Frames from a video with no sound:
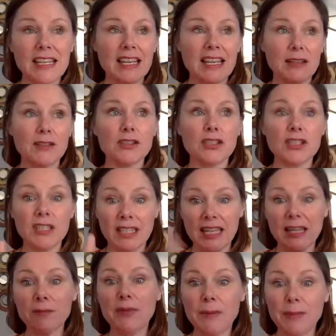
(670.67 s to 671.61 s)
and to
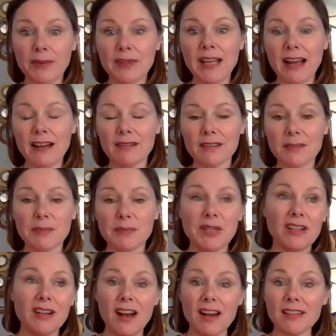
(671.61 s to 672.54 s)
keep people out,
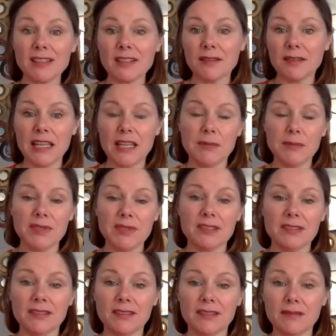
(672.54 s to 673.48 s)
but it also keeps
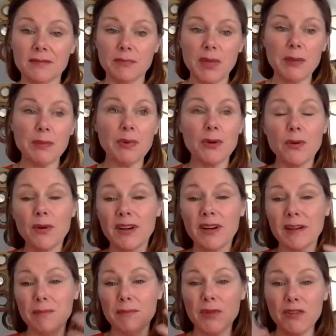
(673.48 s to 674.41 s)
people who
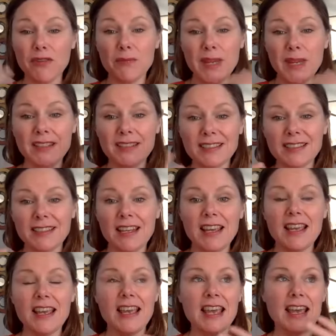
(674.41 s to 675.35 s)
are in movement
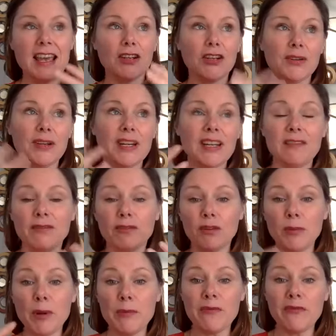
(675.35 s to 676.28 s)
and creating
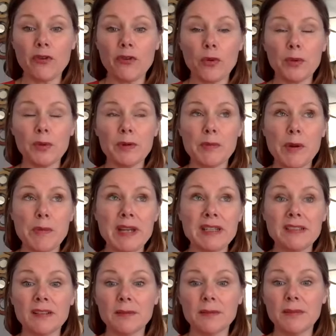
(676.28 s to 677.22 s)
forward
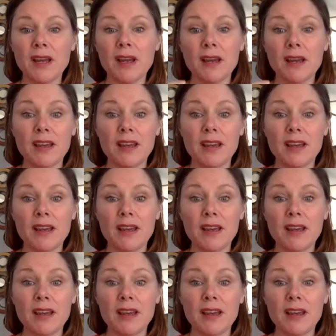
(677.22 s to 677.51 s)
momentum.